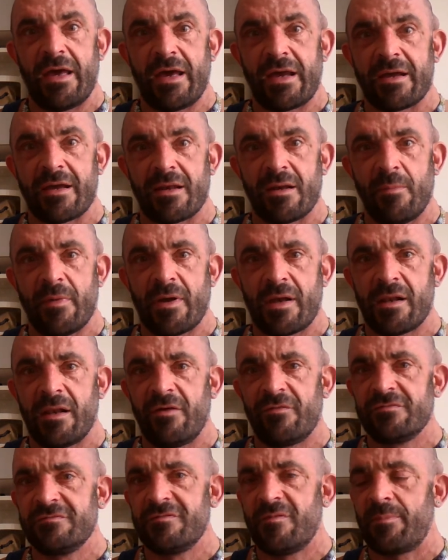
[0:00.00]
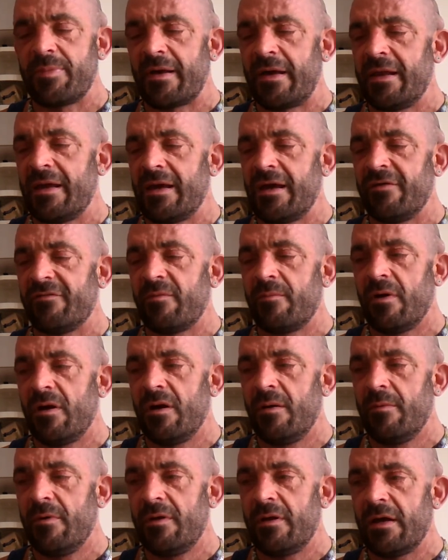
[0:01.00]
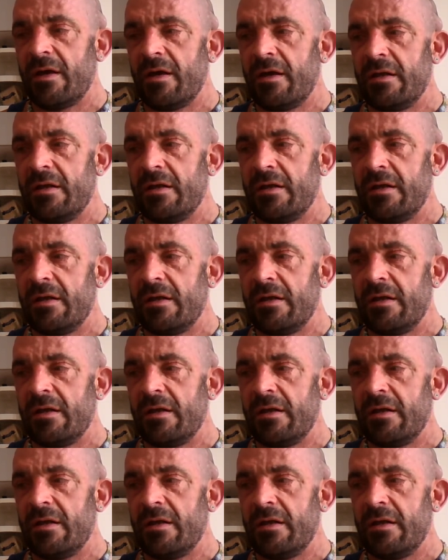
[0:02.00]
economically for the planet at the moment,